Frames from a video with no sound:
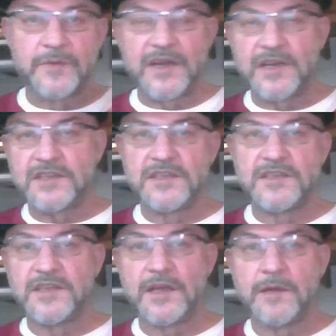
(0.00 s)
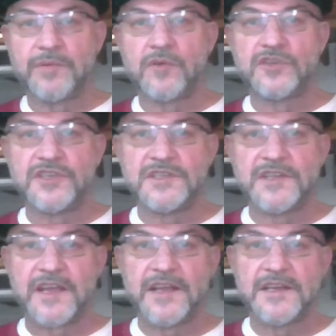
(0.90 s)
Witness approaches
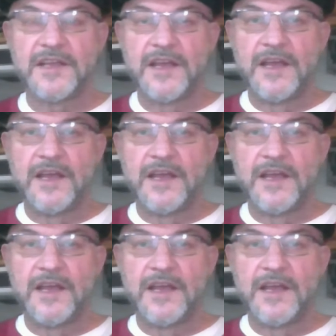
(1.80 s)
the kid